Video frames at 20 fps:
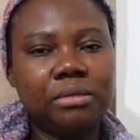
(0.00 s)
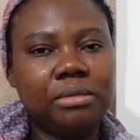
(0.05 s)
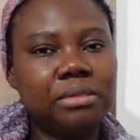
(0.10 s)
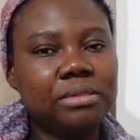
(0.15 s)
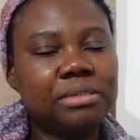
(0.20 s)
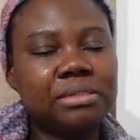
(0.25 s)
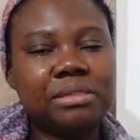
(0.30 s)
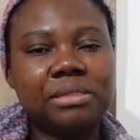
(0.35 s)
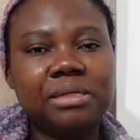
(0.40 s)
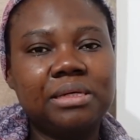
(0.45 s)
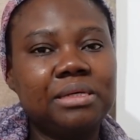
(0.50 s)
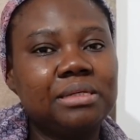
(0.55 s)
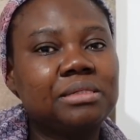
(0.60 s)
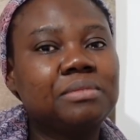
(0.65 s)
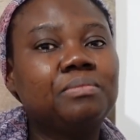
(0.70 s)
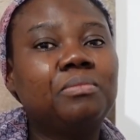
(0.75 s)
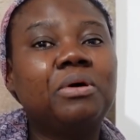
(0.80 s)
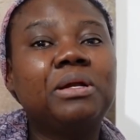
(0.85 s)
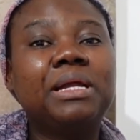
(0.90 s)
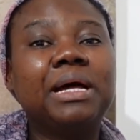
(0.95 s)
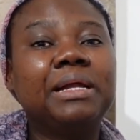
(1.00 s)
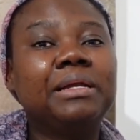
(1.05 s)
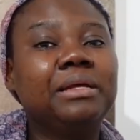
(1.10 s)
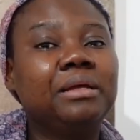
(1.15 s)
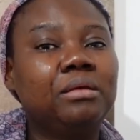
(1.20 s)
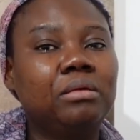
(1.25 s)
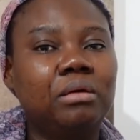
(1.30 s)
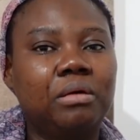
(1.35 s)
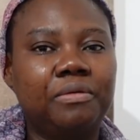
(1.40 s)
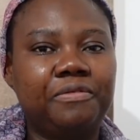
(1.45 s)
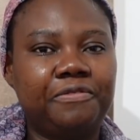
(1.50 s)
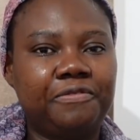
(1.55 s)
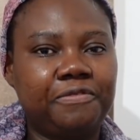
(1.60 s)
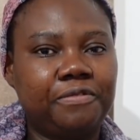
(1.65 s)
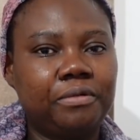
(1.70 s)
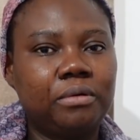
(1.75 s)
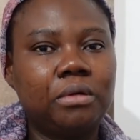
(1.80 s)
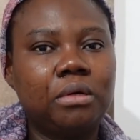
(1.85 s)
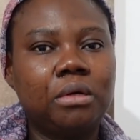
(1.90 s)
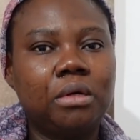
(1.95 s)
It's more than
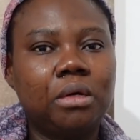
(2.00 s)
enough.